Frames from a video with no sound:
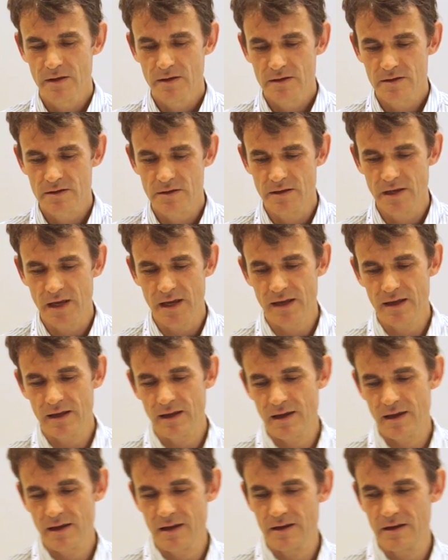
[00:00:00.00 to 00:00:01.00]
So
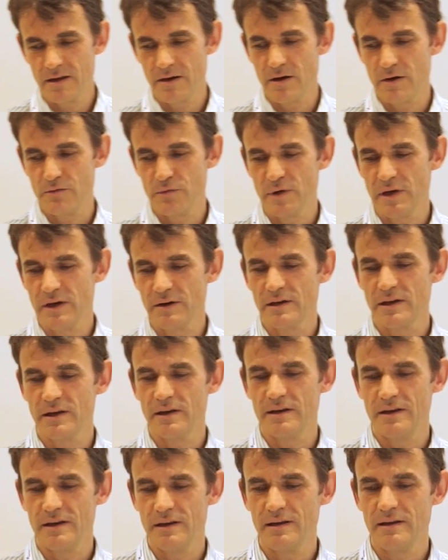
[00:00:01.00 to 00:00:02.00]
you know, if we look
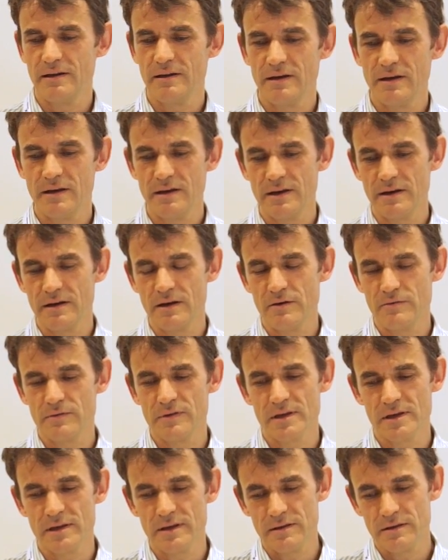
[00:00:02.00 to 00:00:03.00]
at it over
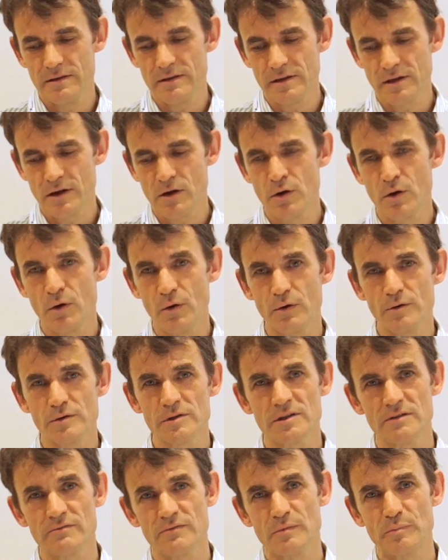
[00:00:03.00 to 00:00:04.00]
the
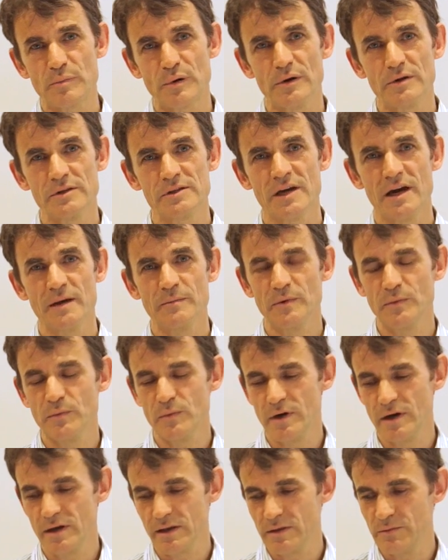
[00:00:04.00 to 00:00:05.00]
course of the prototyping
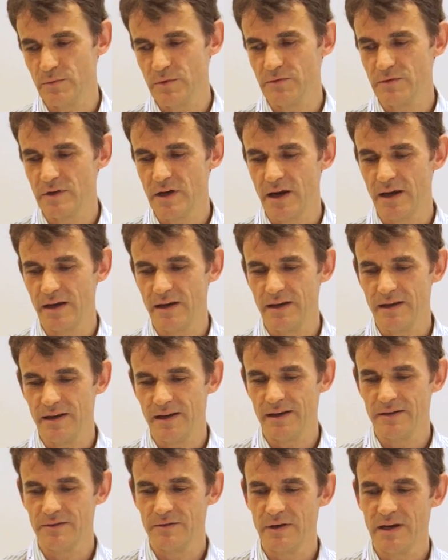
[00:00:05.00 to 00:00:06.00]
work that we've done,
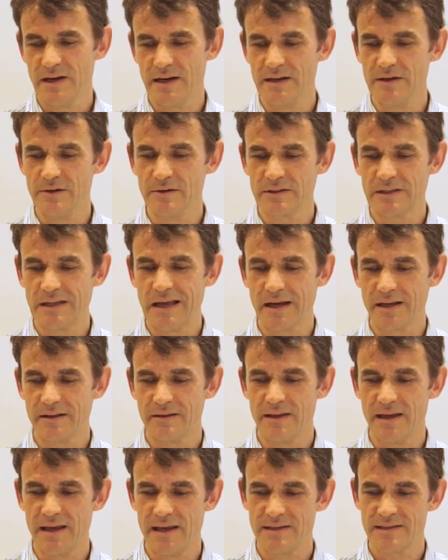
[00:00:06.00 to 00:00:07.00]
it really looked like
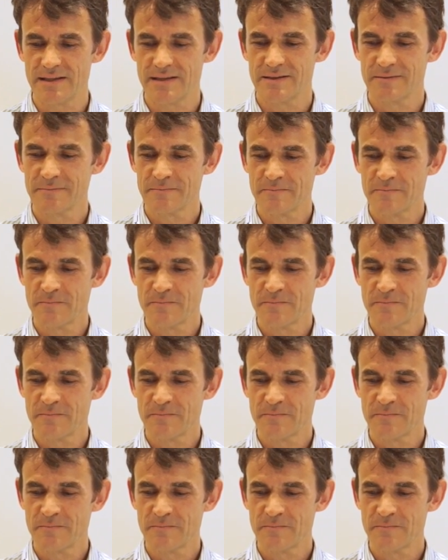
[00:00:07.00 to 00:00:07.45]
this.